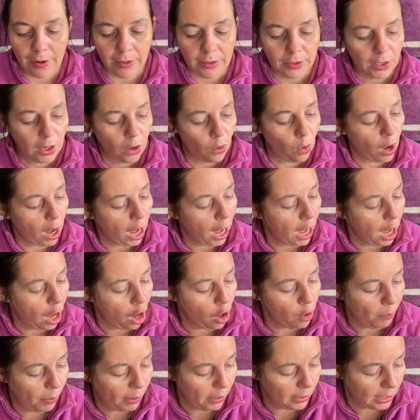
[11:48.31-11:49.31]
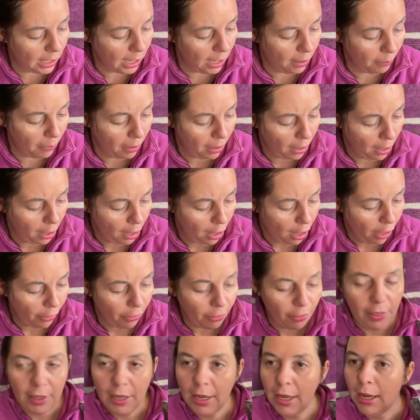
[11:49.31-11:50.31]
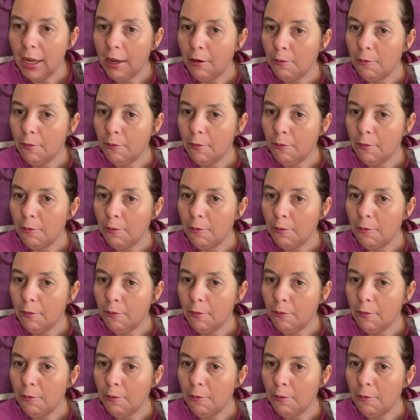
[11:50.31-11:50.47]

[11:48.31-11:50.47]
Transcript: So I opened up the